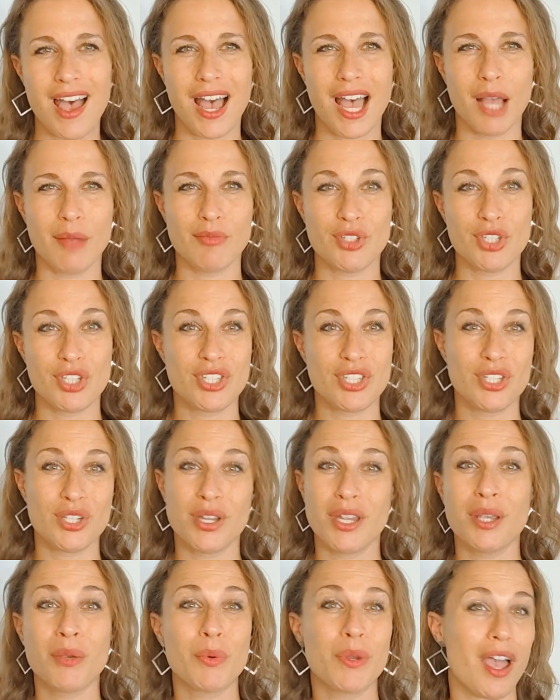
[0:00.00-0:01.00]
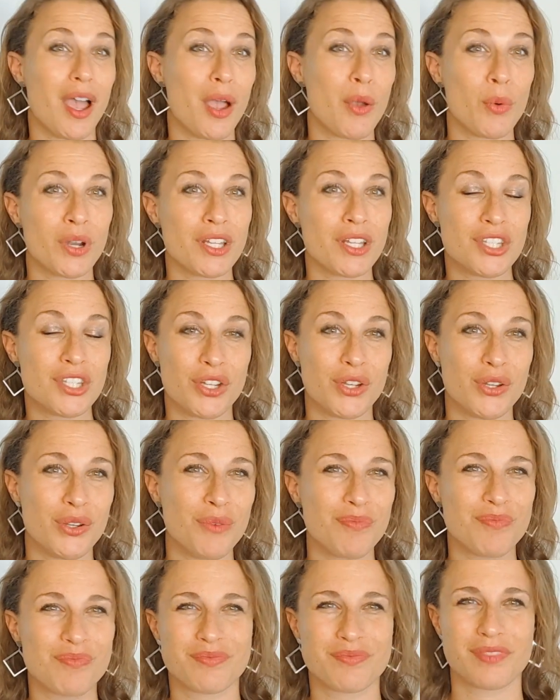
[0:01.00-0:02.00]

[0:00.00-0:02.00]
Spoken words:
I'm just doing what I want to do,